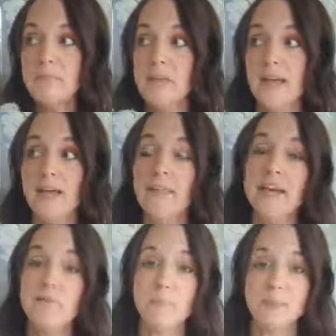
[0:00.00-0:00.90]
And
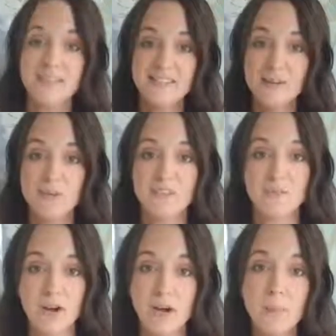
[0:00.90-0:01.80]
then replace it with some
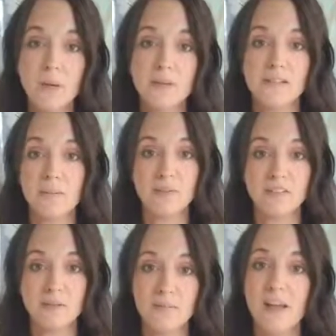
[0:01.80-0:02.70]
dryer balls and put
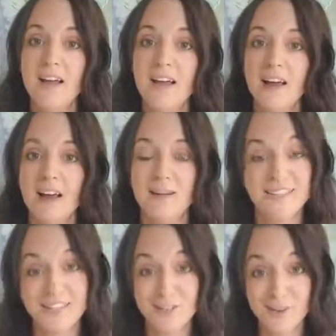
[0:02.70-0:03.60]
some
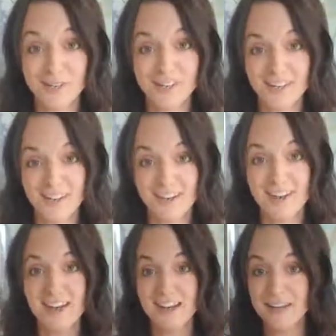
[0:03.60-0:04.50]
essential oils on there
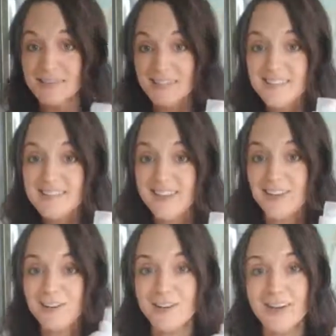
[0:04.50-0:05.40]
and use this, and
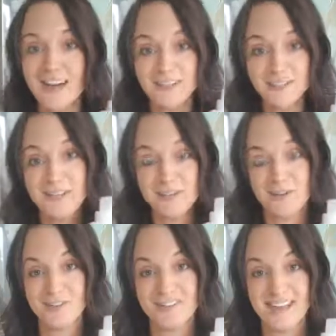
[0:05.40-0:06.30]
your
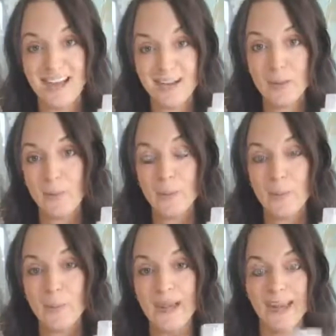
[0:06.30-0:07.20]
static will go
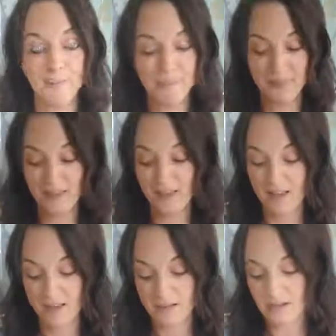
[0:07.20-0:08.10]
away.
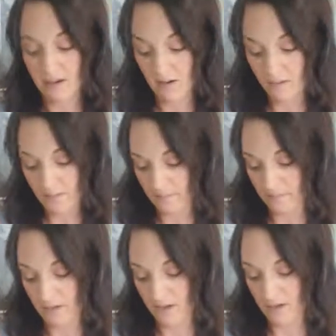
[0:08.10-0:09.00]
So,
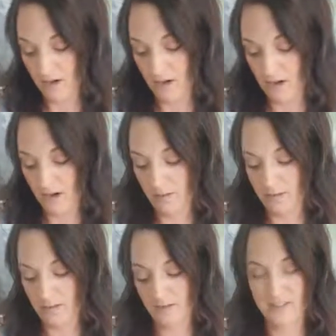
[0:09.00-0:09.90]

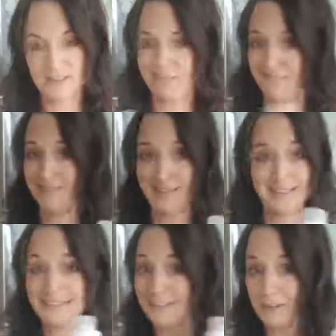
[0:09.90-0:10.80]
so this, like
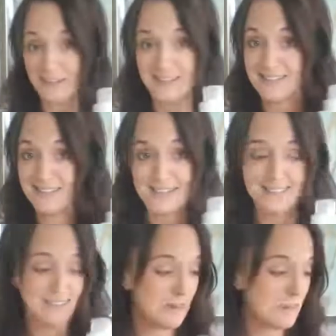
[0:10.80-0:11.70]
literally
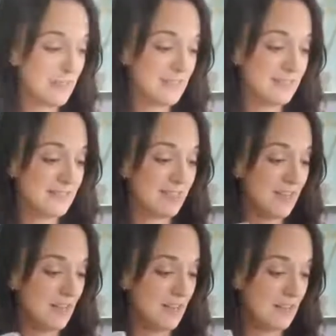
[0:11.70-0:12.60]
6-7 months,
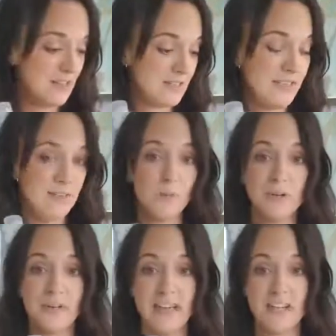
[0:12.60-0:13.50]
and it will
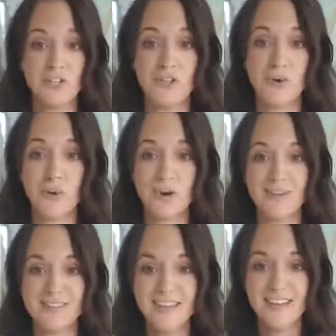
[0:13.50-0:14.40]
get your,
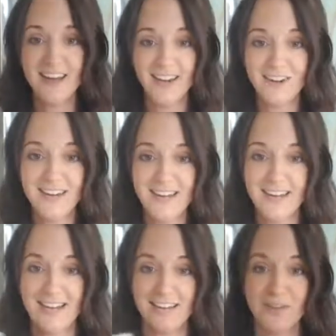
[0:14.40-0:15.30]

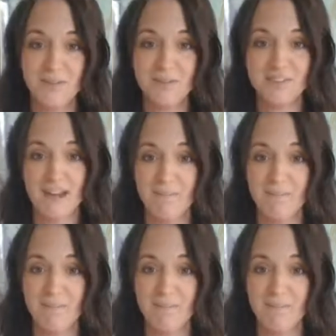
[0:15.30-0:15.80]
189 loads. Yeah.